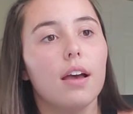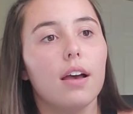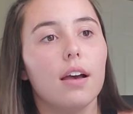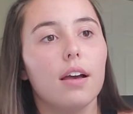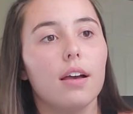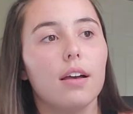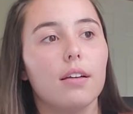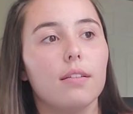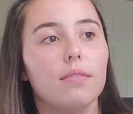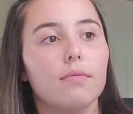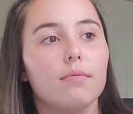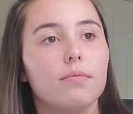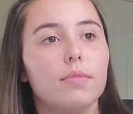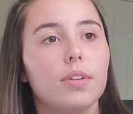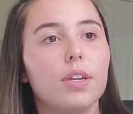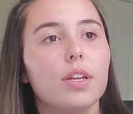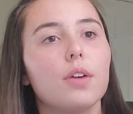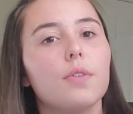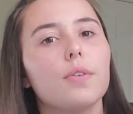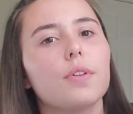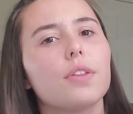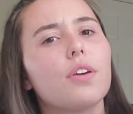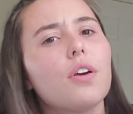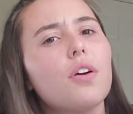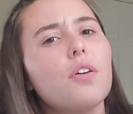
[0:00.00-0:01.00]

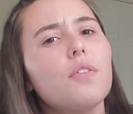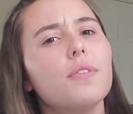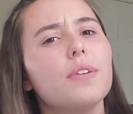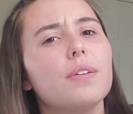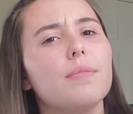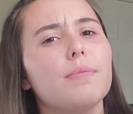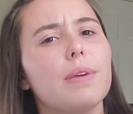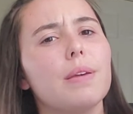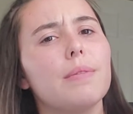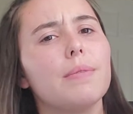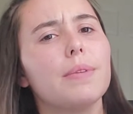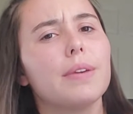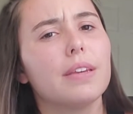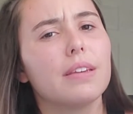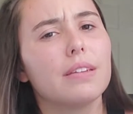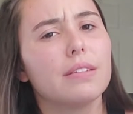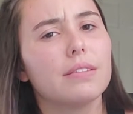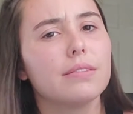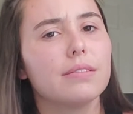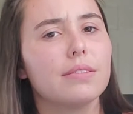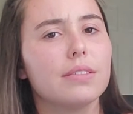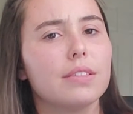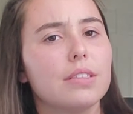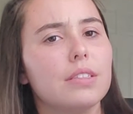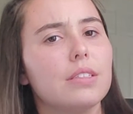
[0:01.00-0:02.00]
With COVID,
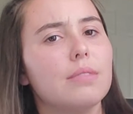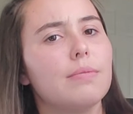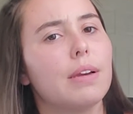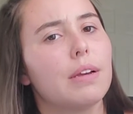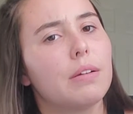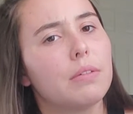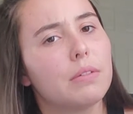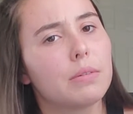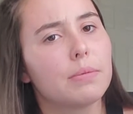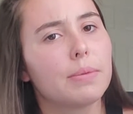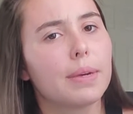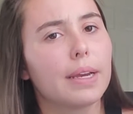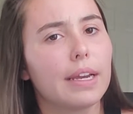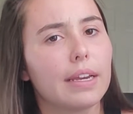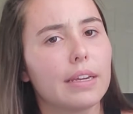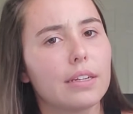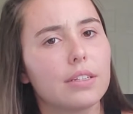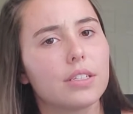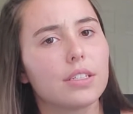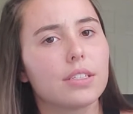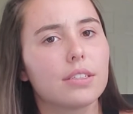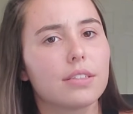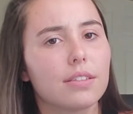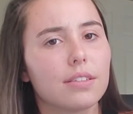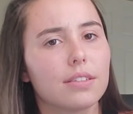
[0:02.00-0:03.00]
maybe you might want to buy it
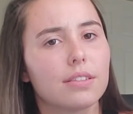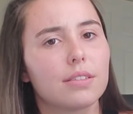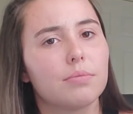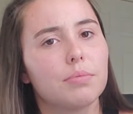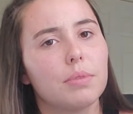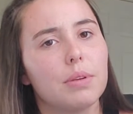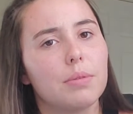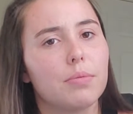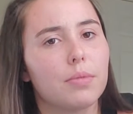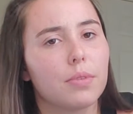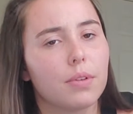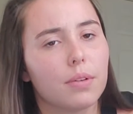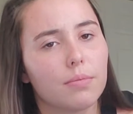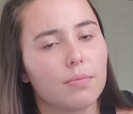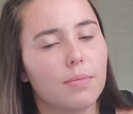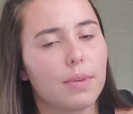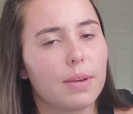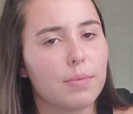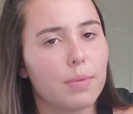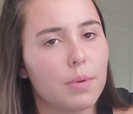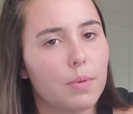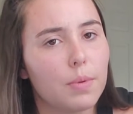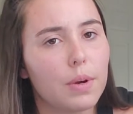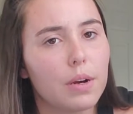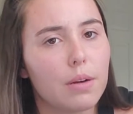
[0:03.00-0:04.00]
just because people
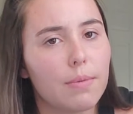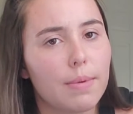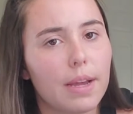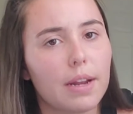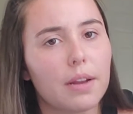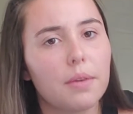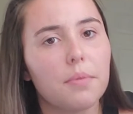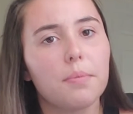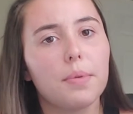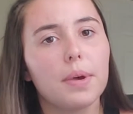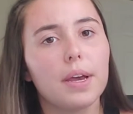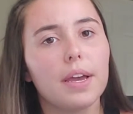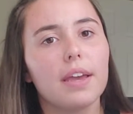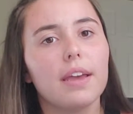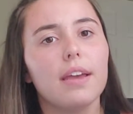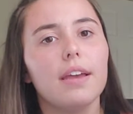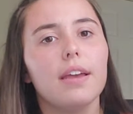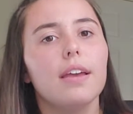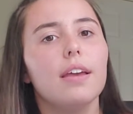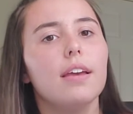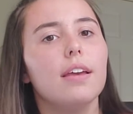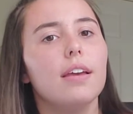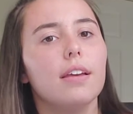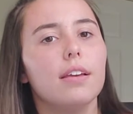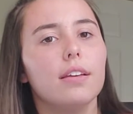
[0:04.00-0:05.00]
might be weird about it. But
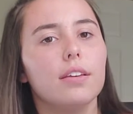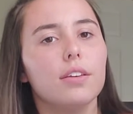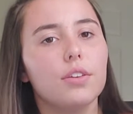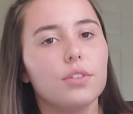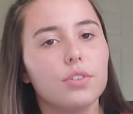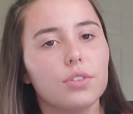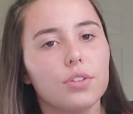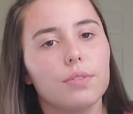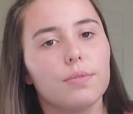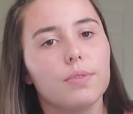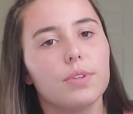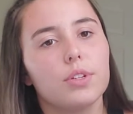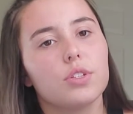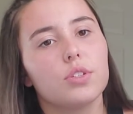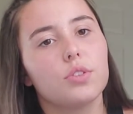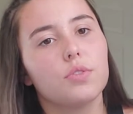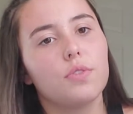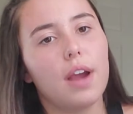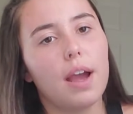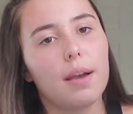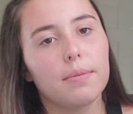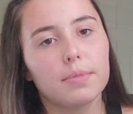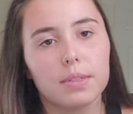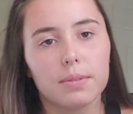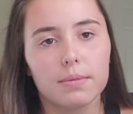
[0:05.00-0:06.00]
usually we just
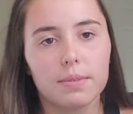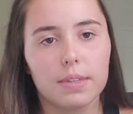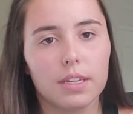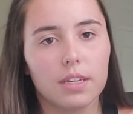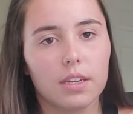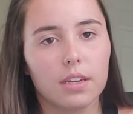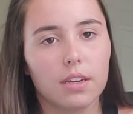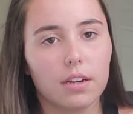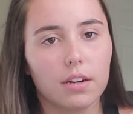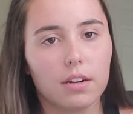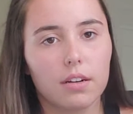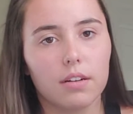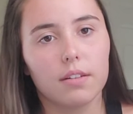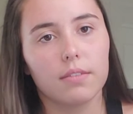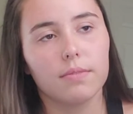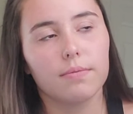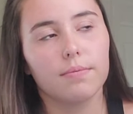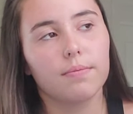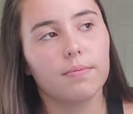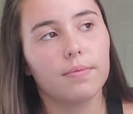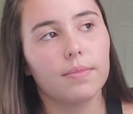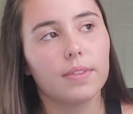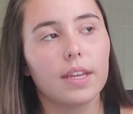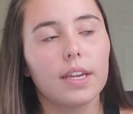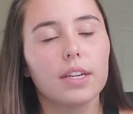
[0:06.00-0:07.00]
grab something, or
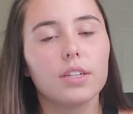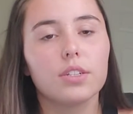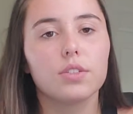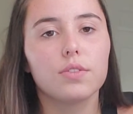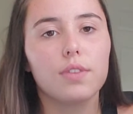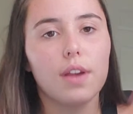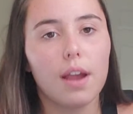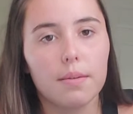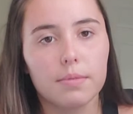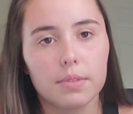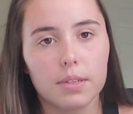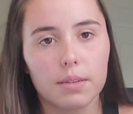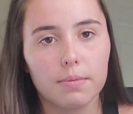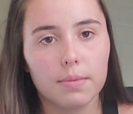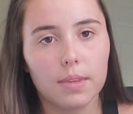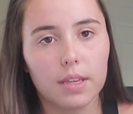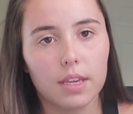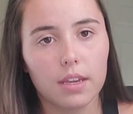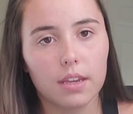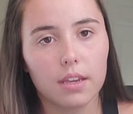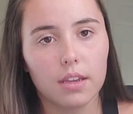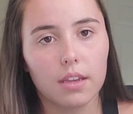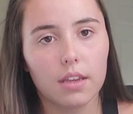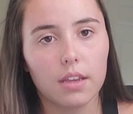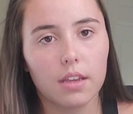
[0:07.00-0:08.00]
I just grab
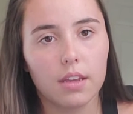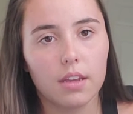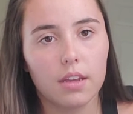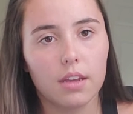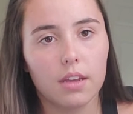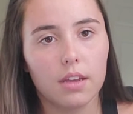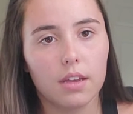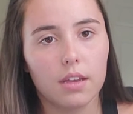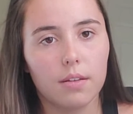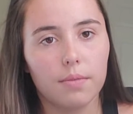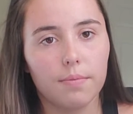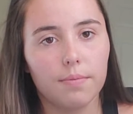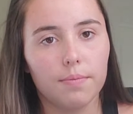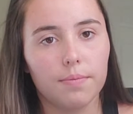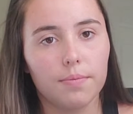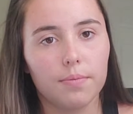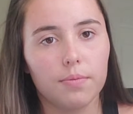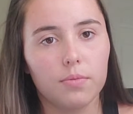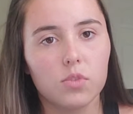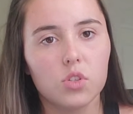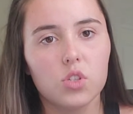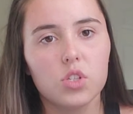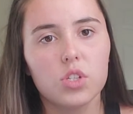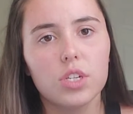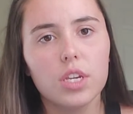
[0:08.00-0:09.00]
something
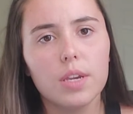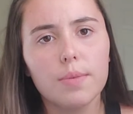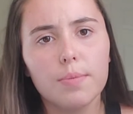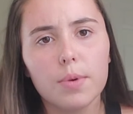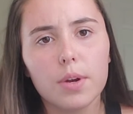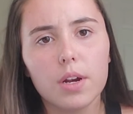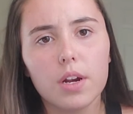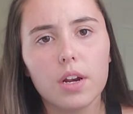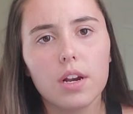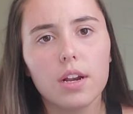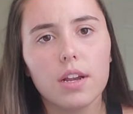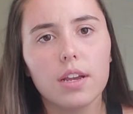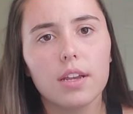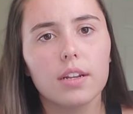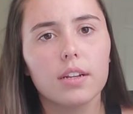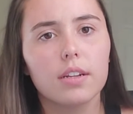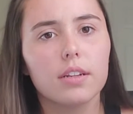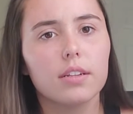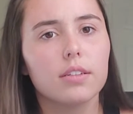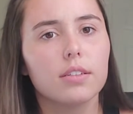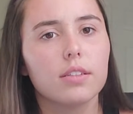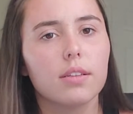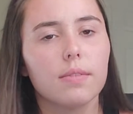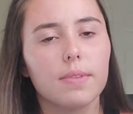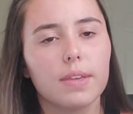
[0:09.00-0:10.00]
cheaper
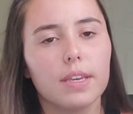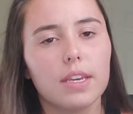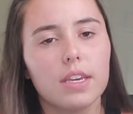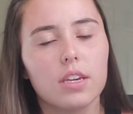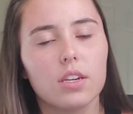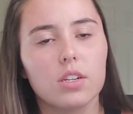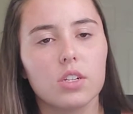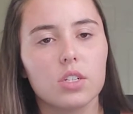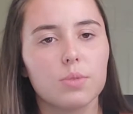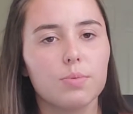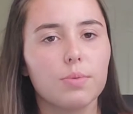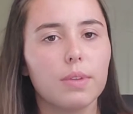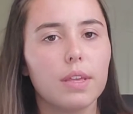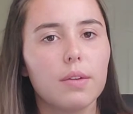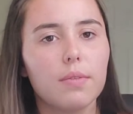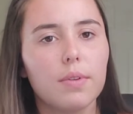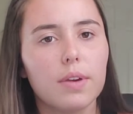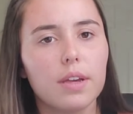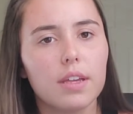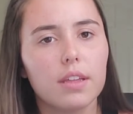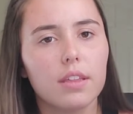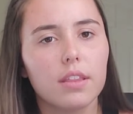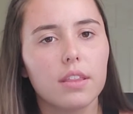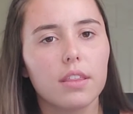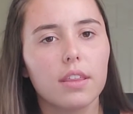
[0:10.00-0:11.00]
and something he can just play
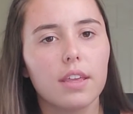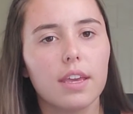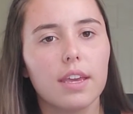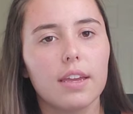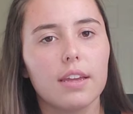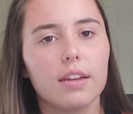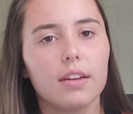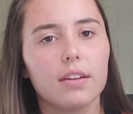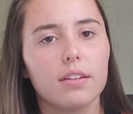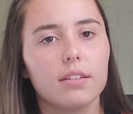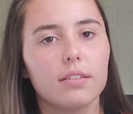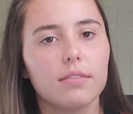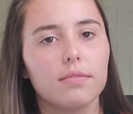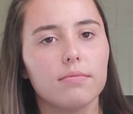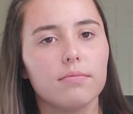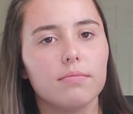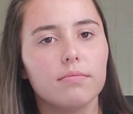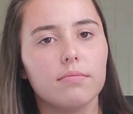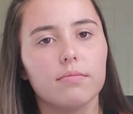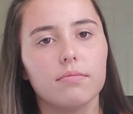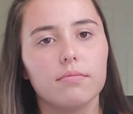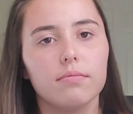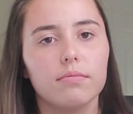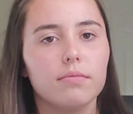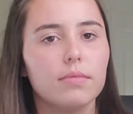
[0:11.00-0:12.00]
with, and
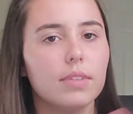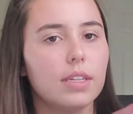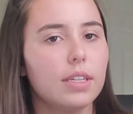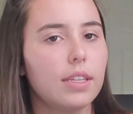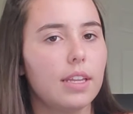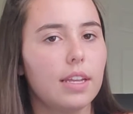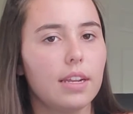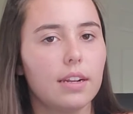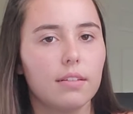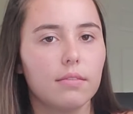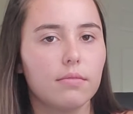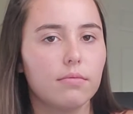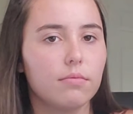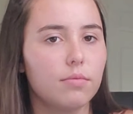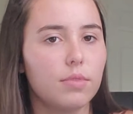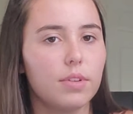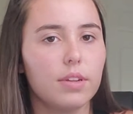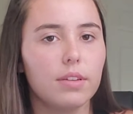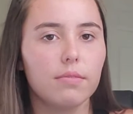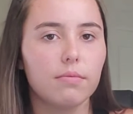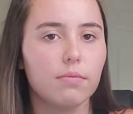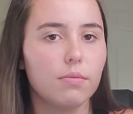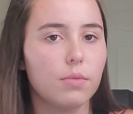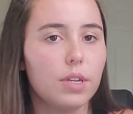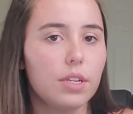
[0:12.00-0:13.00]
then
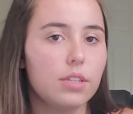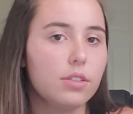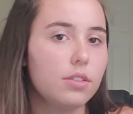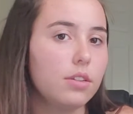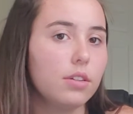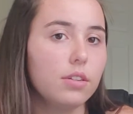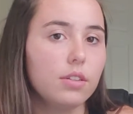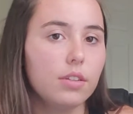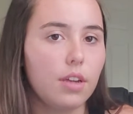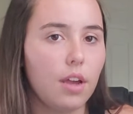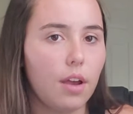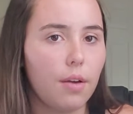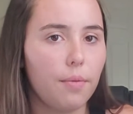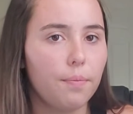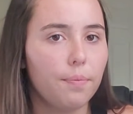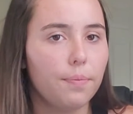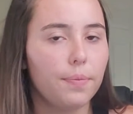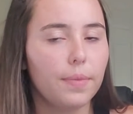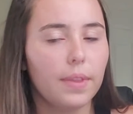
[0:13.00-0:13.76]
he's good to go.